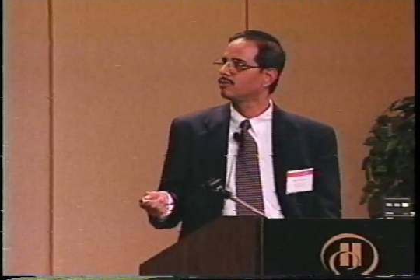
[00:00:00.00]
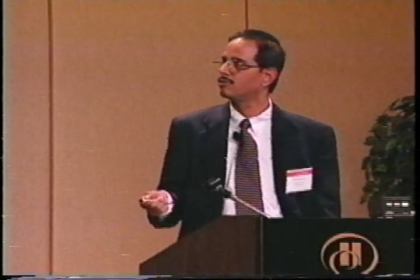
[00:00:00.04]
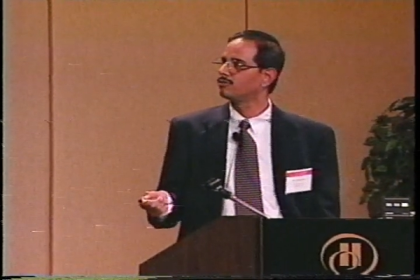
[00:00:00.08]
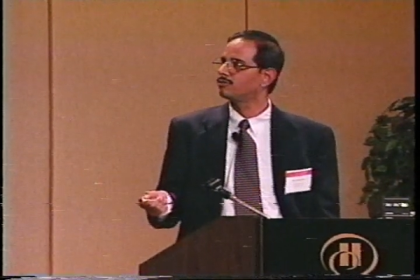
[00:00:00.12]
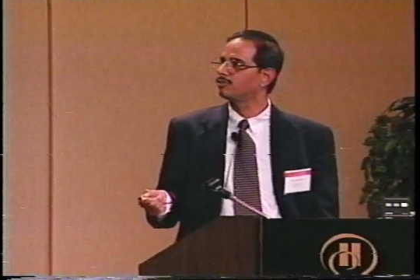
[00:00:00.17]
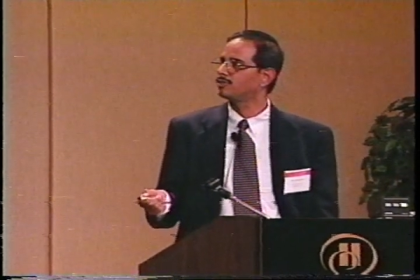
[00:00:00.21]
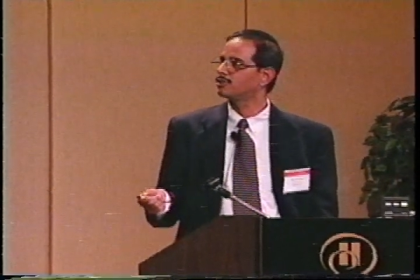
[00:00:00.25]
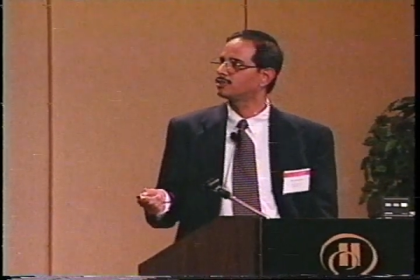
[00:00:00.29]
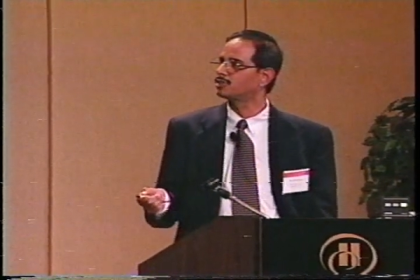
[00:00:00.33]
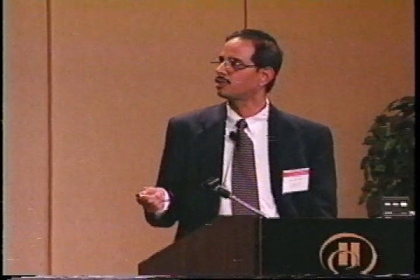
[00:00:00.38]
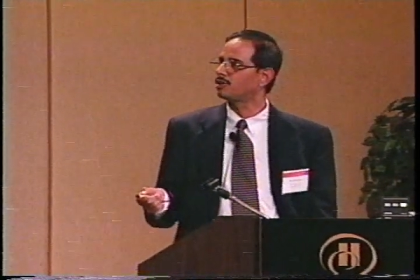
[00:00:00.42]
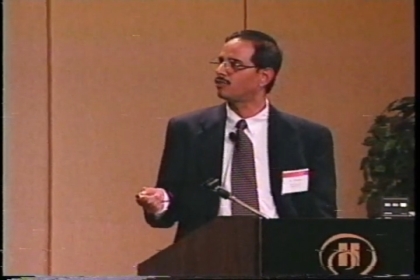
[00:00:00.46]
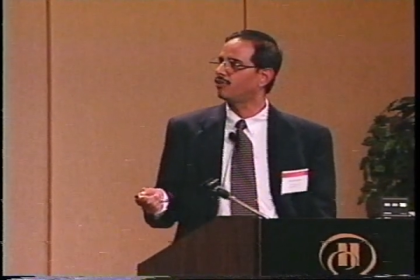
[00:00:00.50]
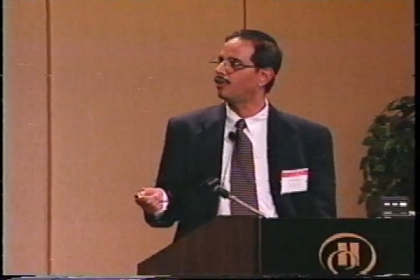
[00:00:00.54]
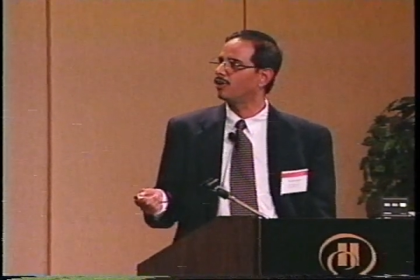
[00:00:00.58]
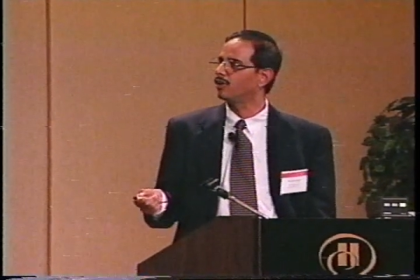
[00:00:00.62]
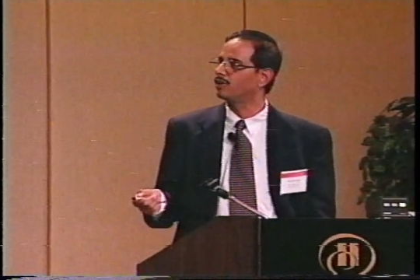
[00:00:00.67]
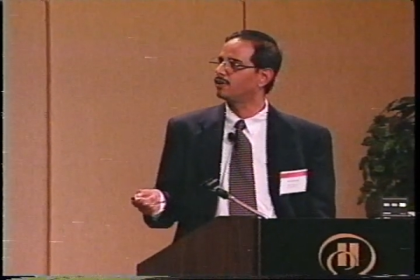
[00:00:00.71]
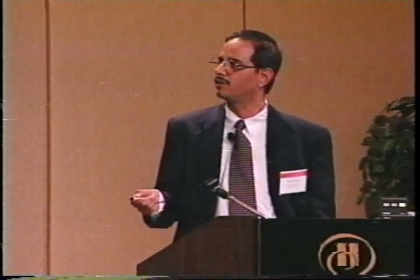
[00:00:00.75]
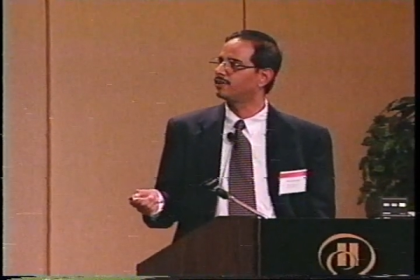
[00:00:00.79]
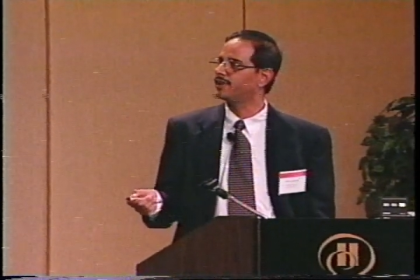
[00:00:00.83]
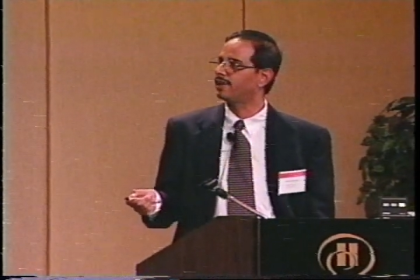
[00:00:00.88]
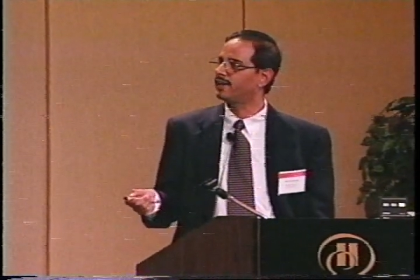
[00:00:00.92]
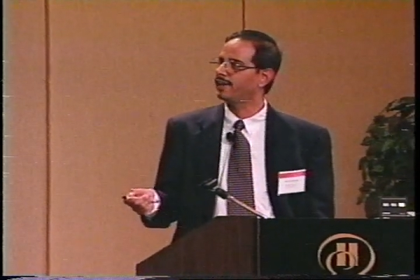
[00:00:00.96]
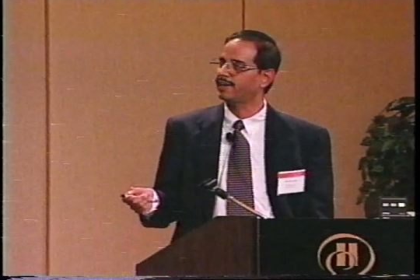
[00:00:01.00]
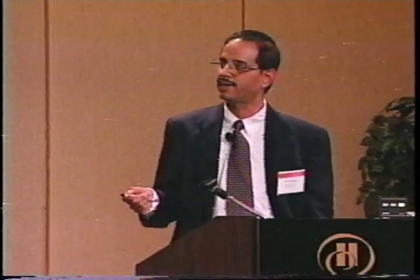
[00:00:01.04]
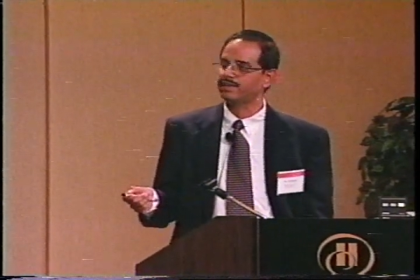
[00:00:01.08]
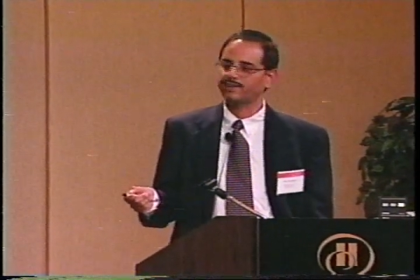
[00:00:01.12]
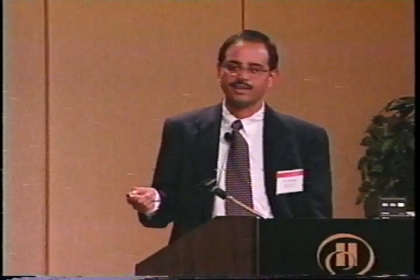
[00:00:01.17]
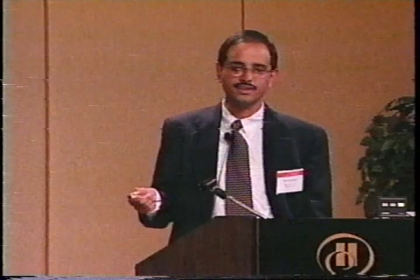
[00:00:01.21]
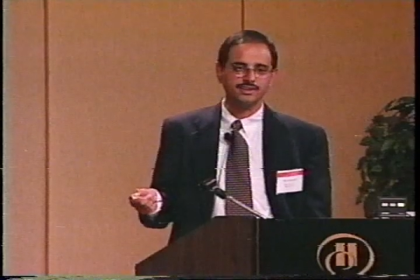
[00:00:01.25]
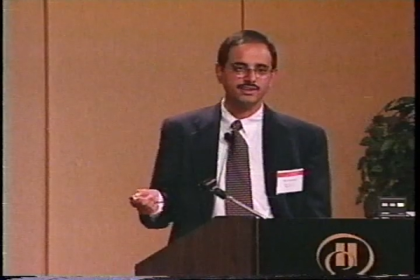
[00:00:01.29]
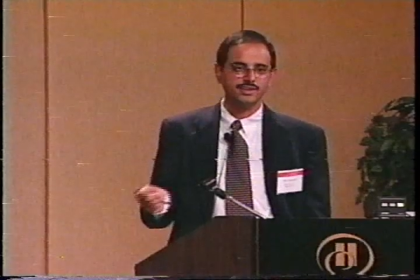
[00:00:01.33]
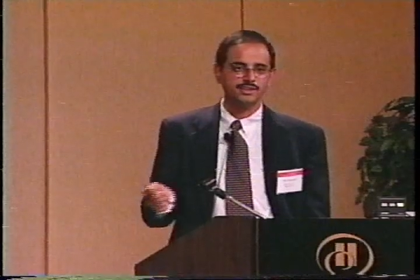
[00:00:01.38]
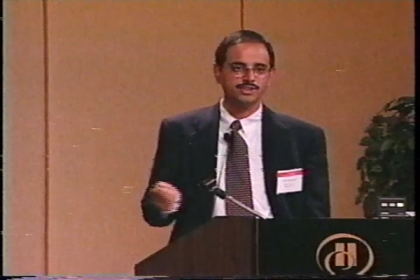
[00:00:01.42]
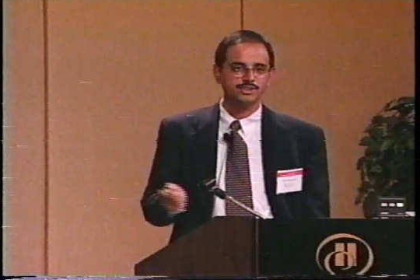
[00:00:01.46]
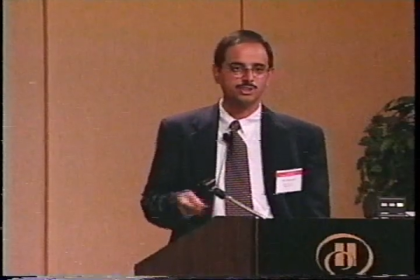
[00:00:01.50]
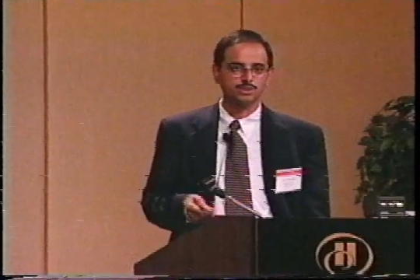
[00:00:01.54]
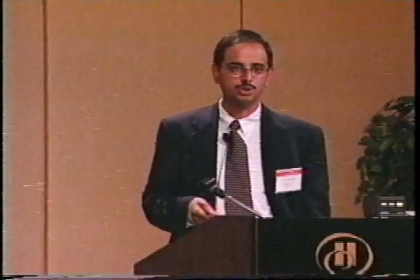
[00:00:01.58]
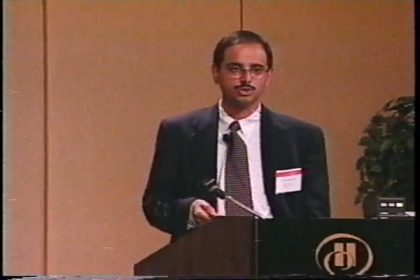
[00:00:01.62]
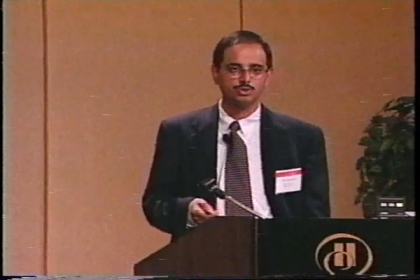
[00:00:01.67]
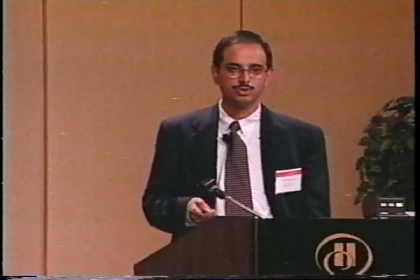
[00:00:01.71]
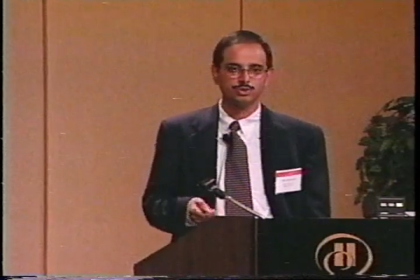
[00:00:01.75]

First of all, direct tunneling through the